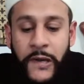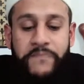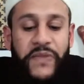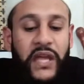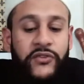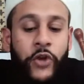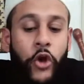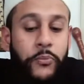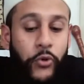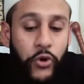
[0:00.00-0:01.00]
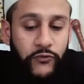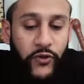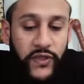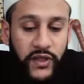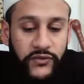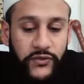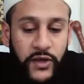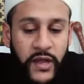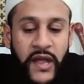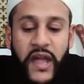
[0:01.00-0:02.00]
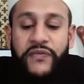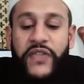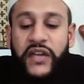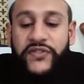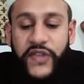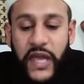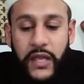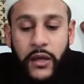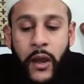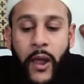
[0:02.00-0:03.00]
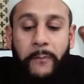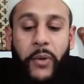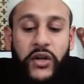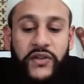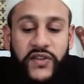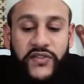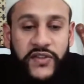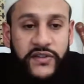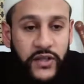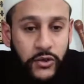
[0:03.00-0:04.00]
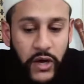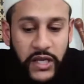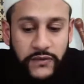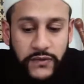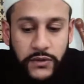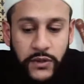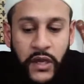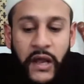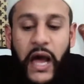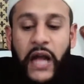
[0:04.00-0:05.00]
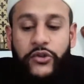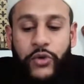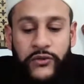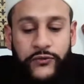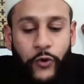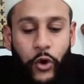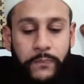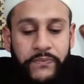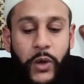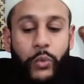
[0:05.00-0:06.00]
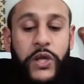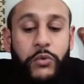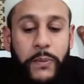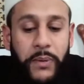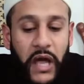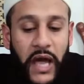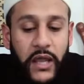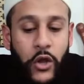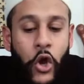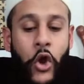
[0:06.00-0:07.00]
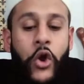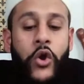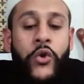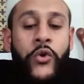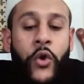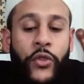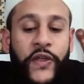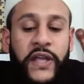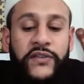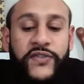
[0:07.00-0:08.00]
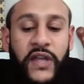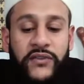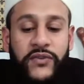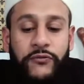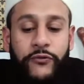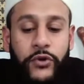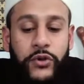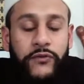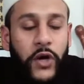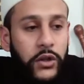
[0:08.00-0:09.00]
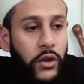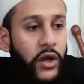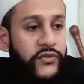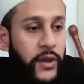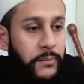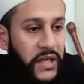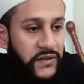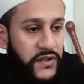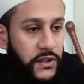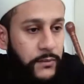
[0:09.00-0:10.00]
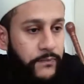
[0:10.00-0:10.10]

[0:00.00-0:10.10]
there is no proof for this. If they say bodies disintegrate and transform, we reply, nothing stands in front of Allah's ability.